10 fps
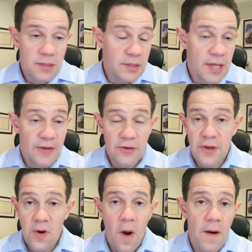Yeah,
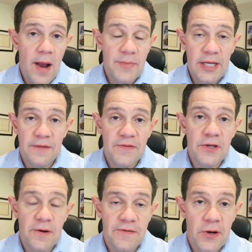there are. I mean, if you
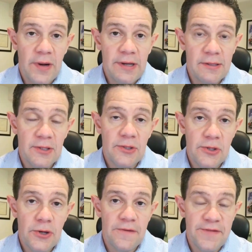know, if they're going into new
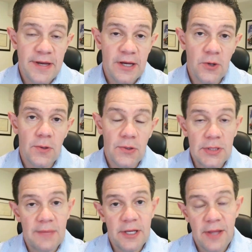year vehicles,
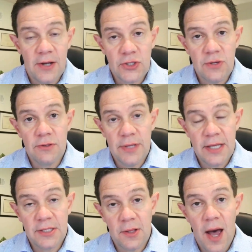I mean, there certainly
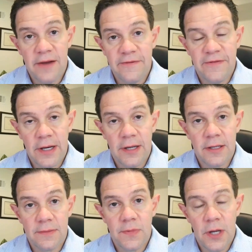is a lot of
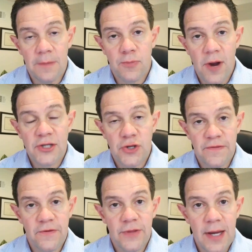uh, uh, pressure
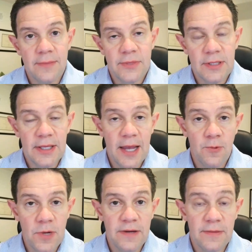for them to get
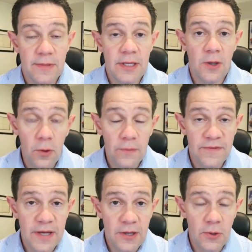rid of the old
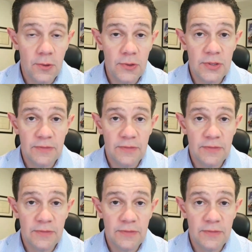vehicles